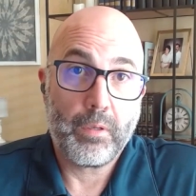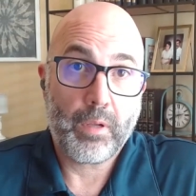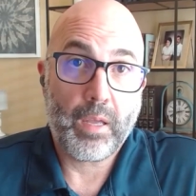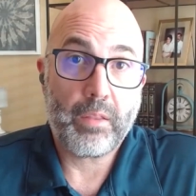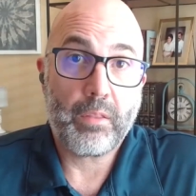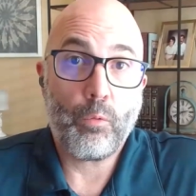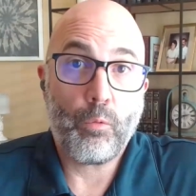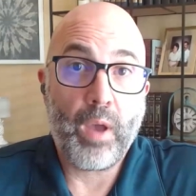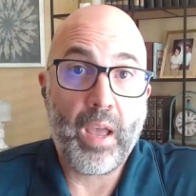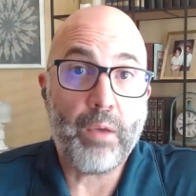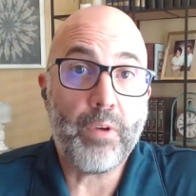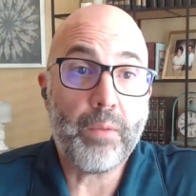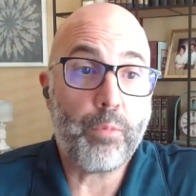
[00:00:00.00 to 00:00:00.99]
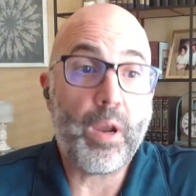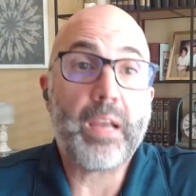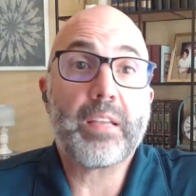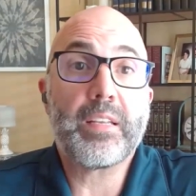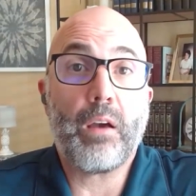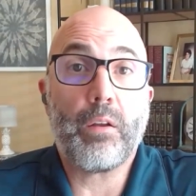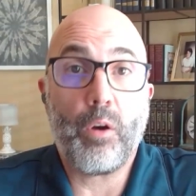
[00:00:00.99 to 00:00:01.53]
Okay, the way we
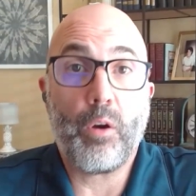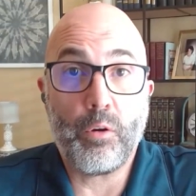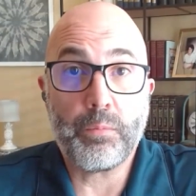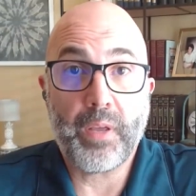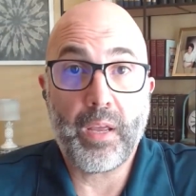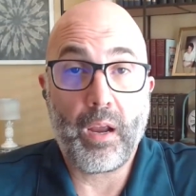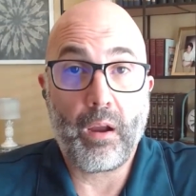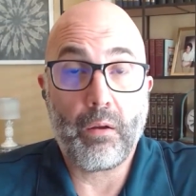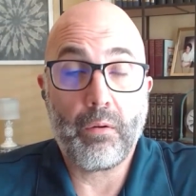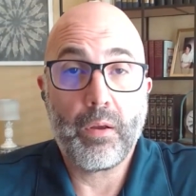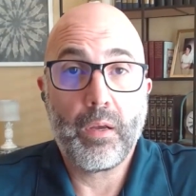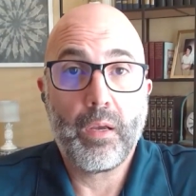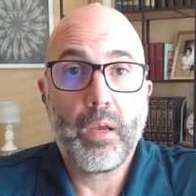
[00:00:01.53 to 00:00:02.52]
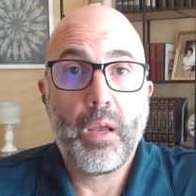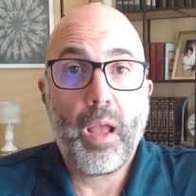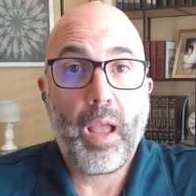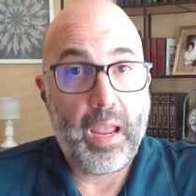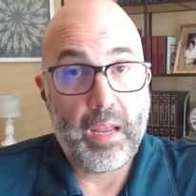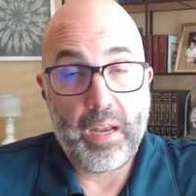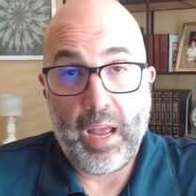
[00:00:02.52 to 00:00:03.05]
break down home care,
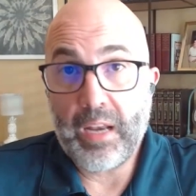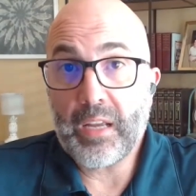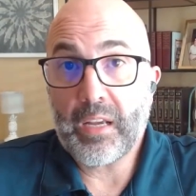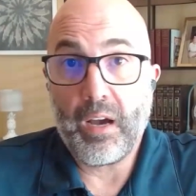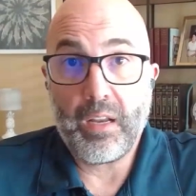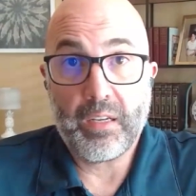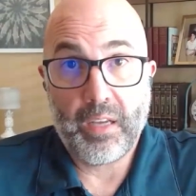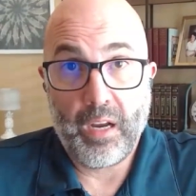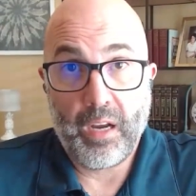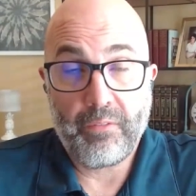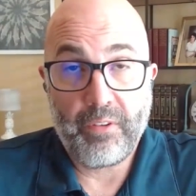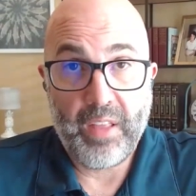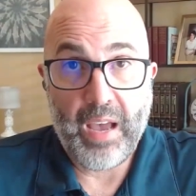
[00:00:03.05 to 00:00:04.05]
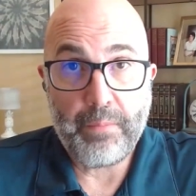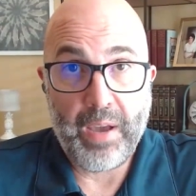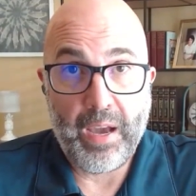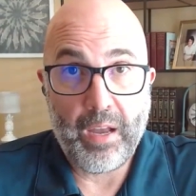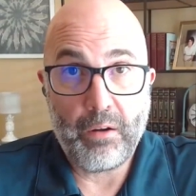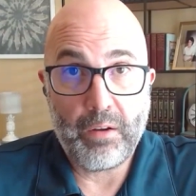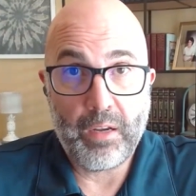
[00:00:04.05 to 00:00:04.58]
and any kind of care for that
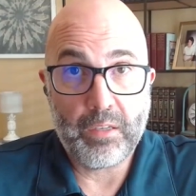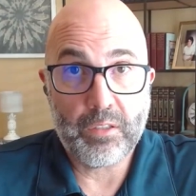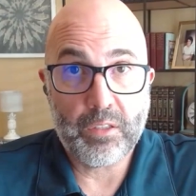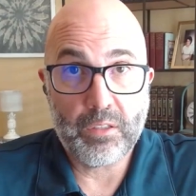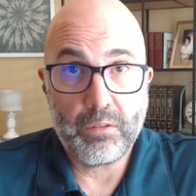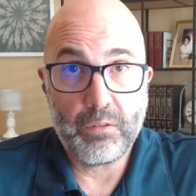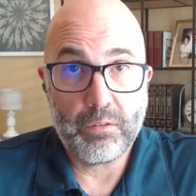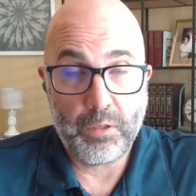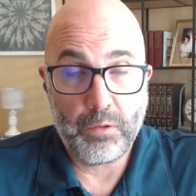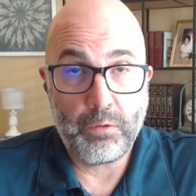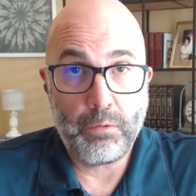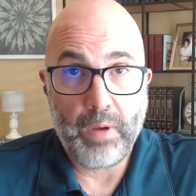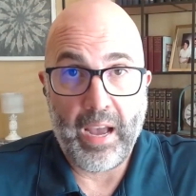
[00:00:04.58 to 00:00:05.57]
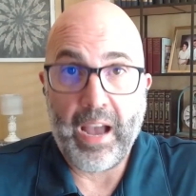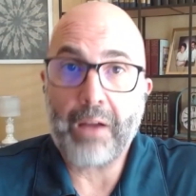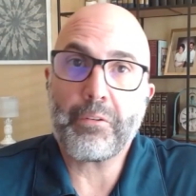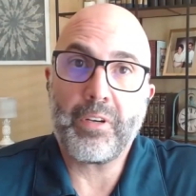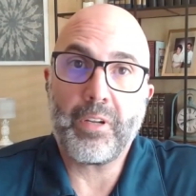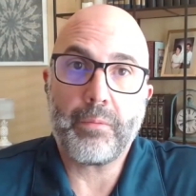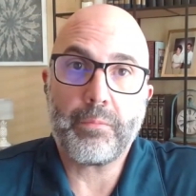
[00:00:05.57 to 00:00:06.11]
matter, is two
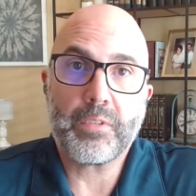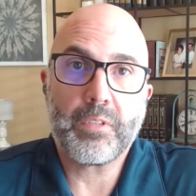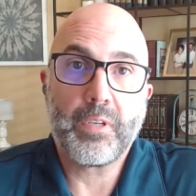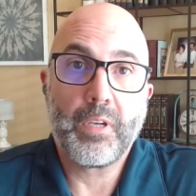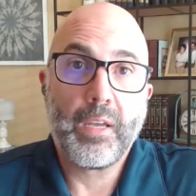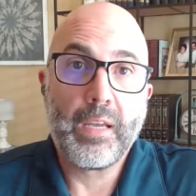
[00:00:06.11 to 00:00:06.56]
acronyms: